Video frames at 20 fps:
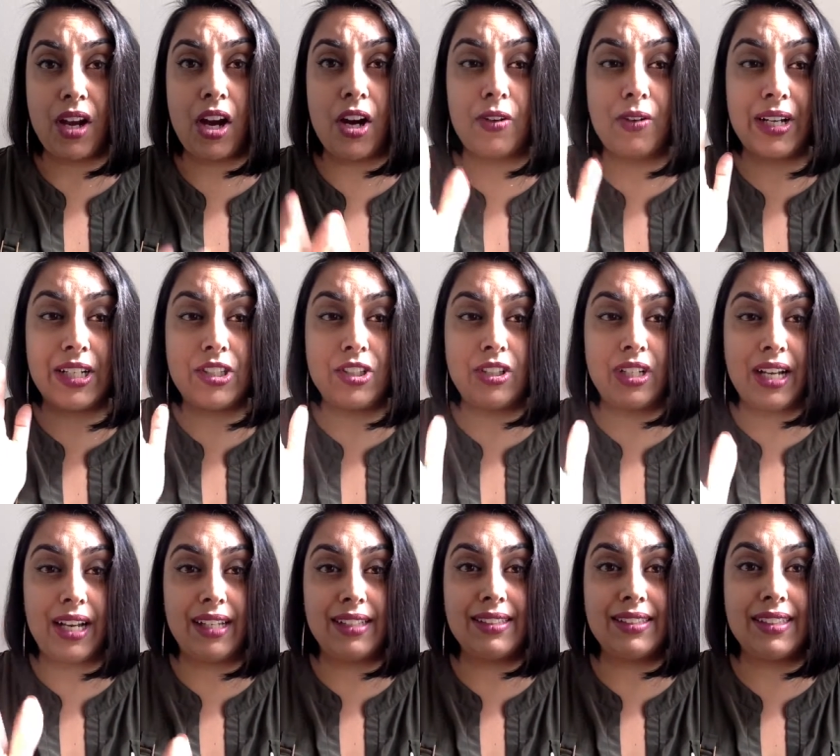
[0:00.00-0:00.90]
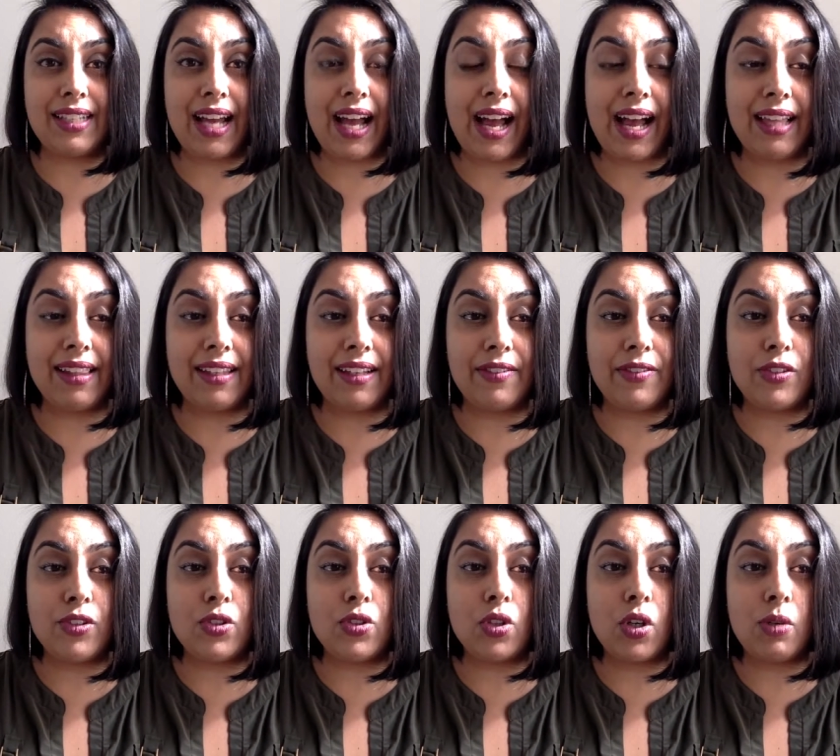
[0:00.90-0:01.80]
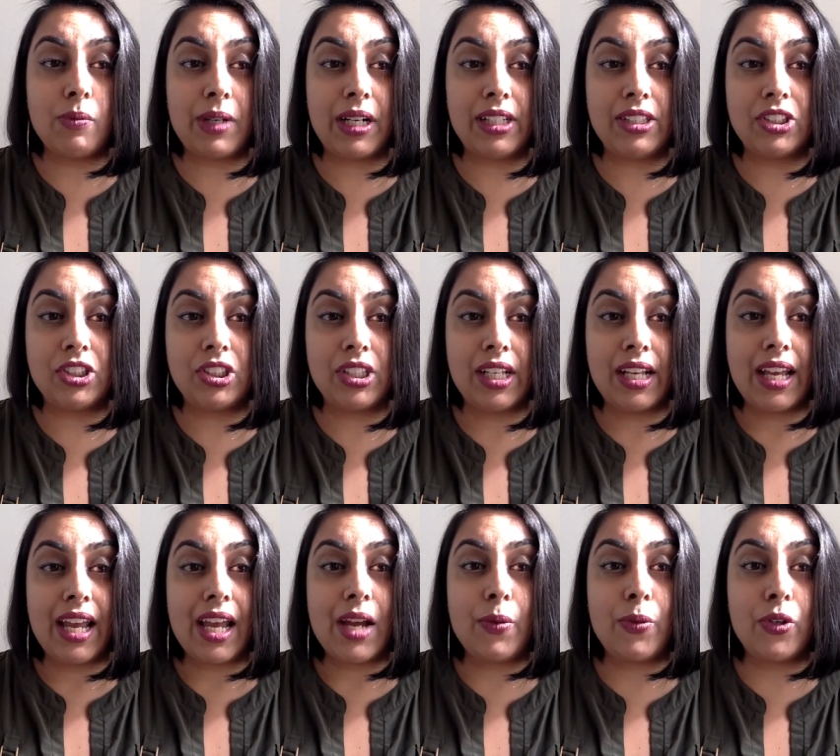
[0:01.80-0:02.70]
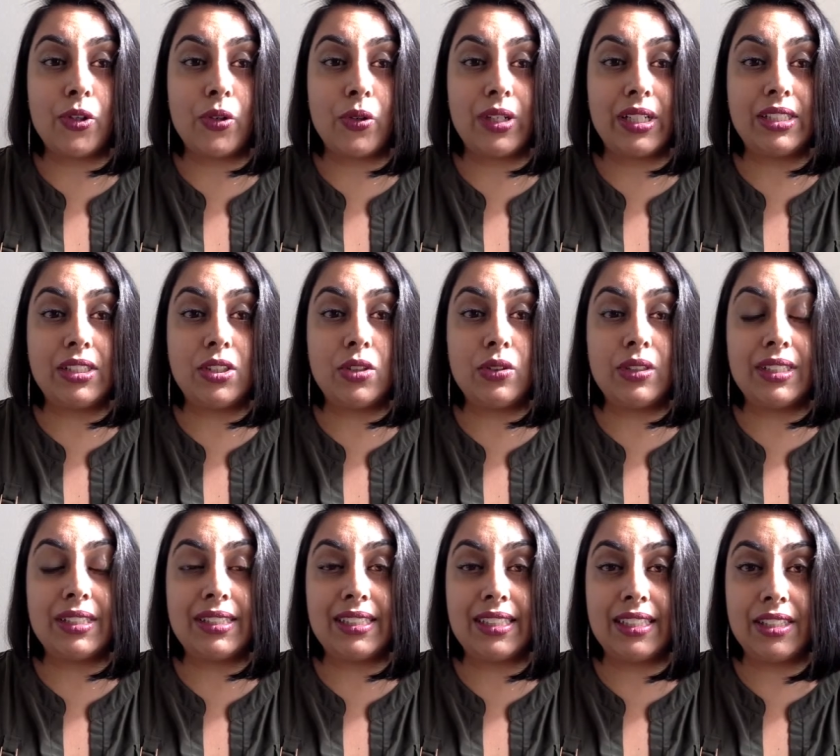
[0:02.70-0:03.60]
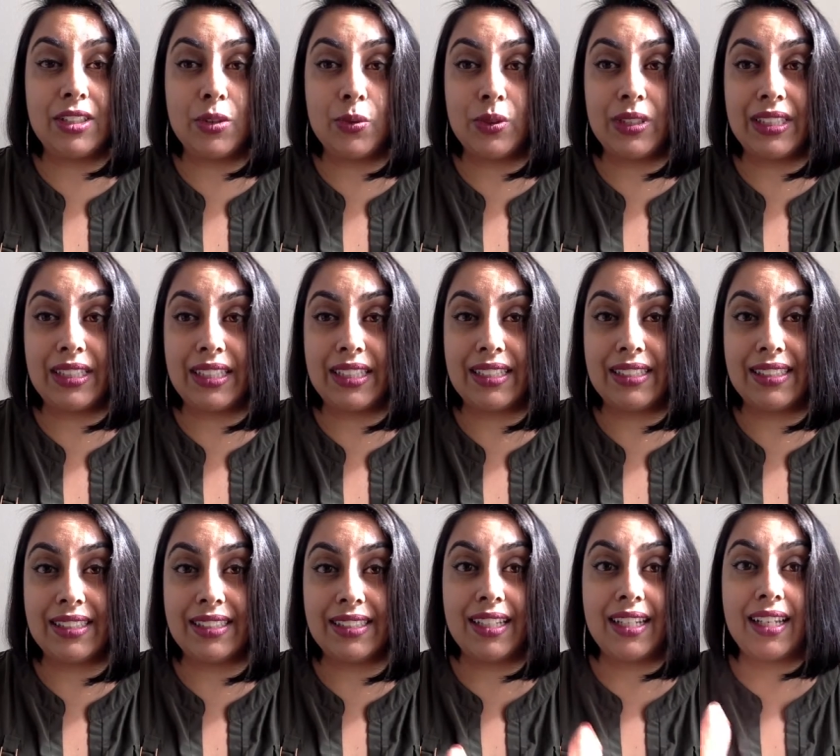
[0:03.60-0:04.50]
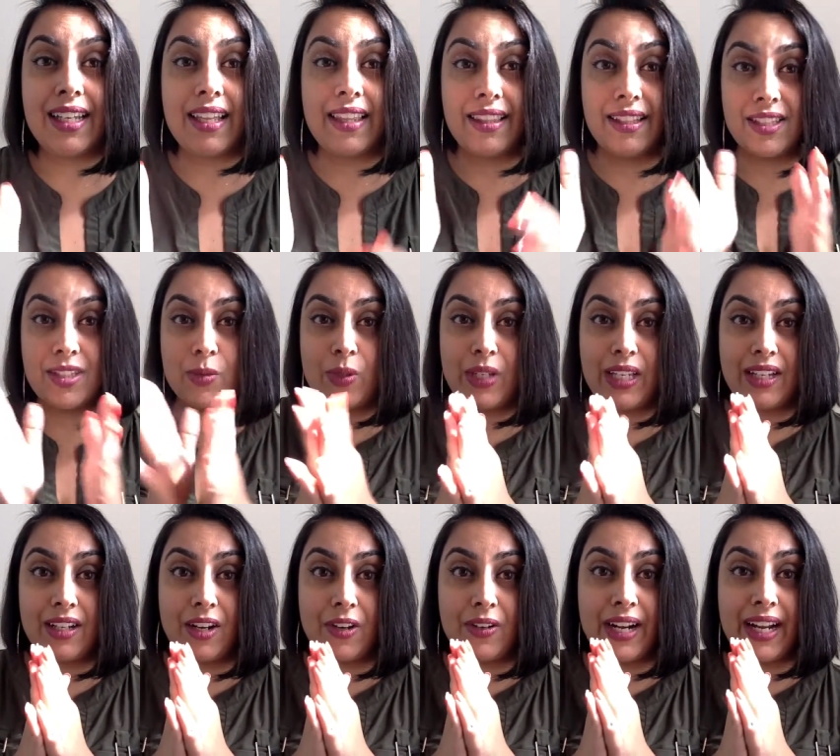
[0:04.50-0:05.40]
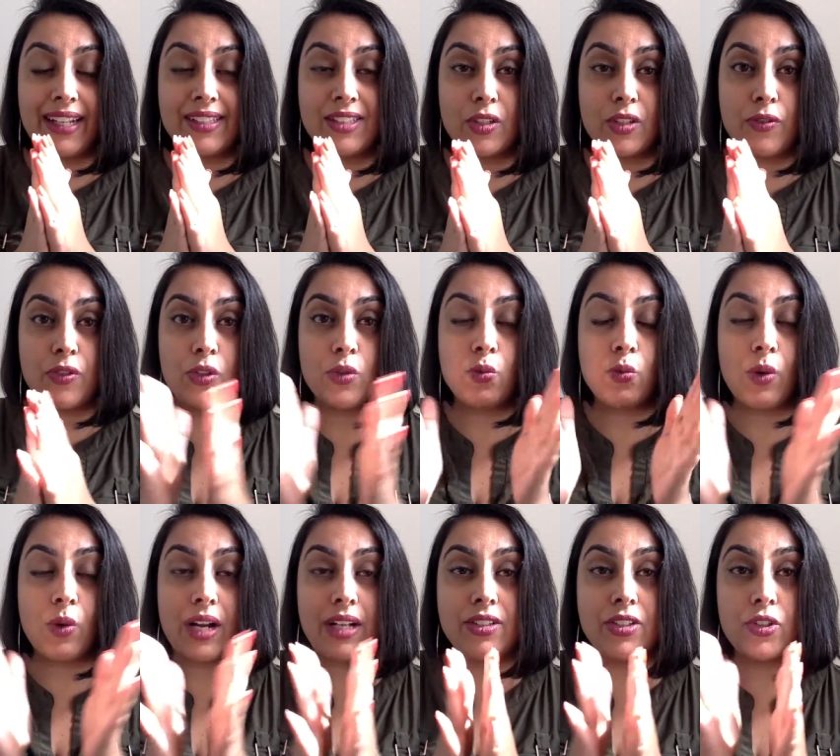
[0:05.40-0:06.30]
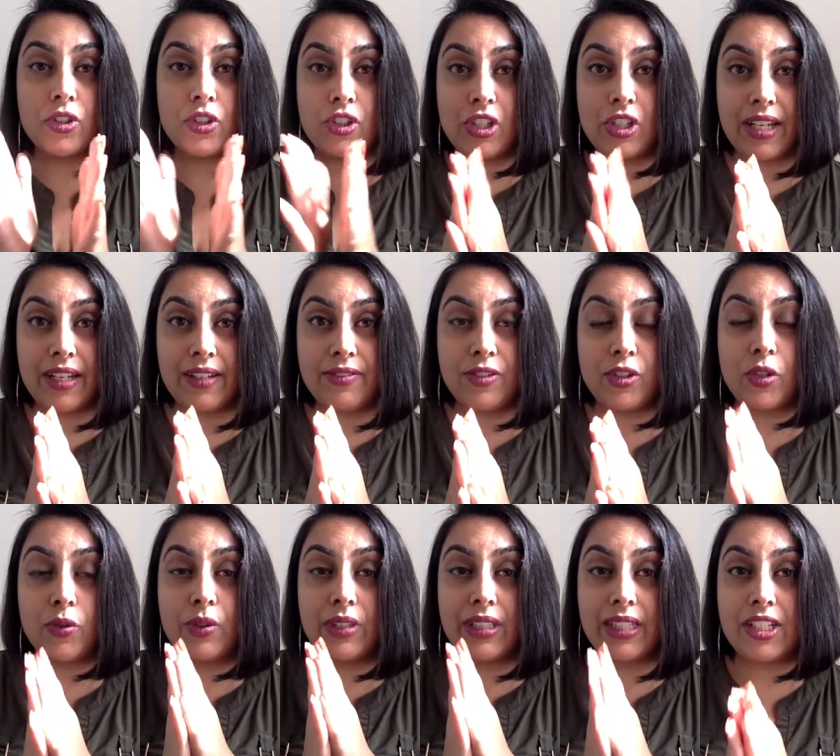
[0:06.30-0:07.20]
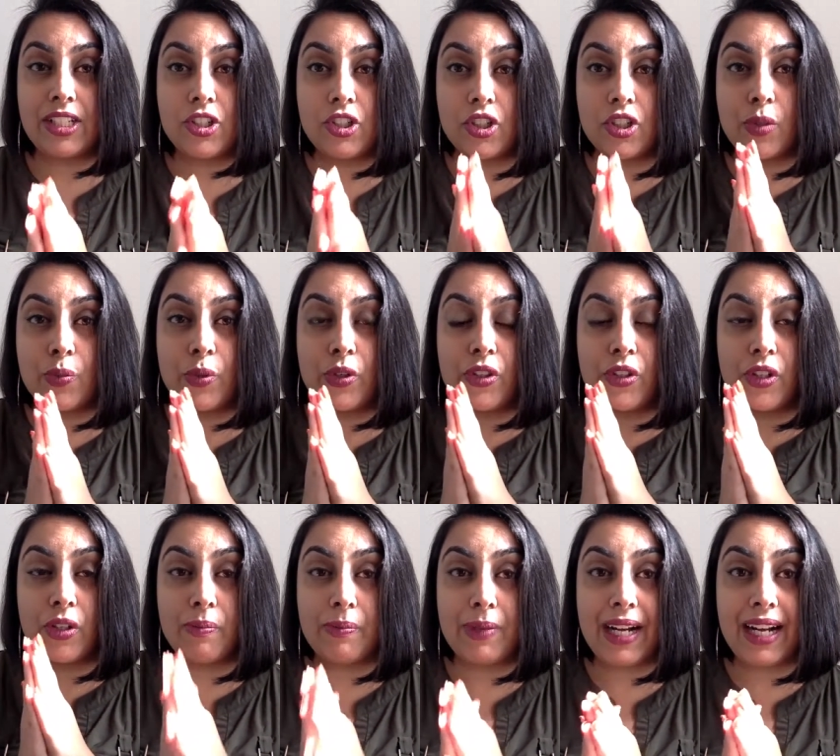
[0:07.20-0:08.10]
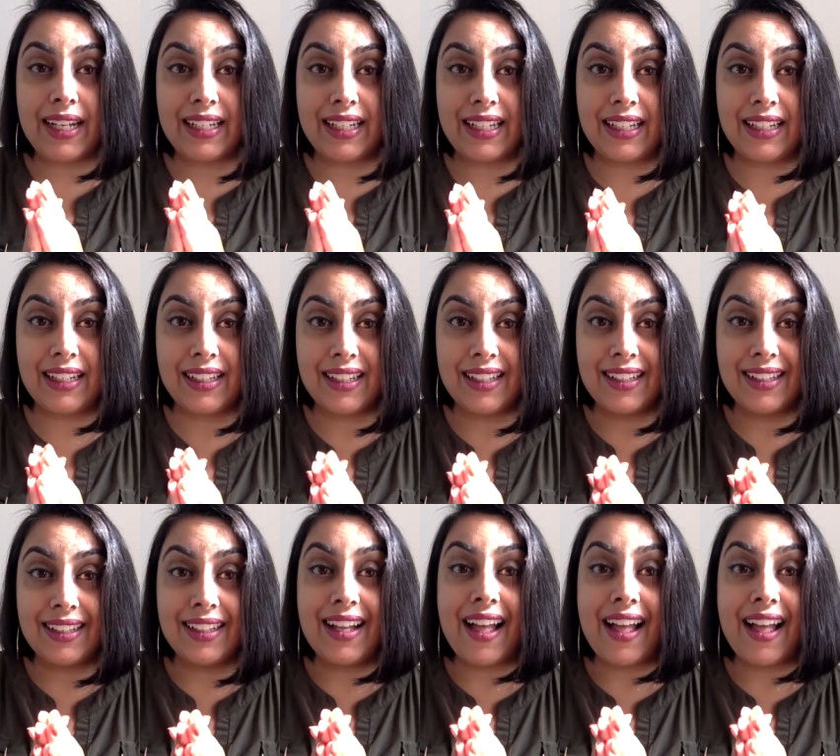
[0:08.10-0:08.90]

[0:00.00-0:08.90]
All right, you guys. I love you so much, and we're going to continue with this week. All right. So if you want to shift your relationship with your body,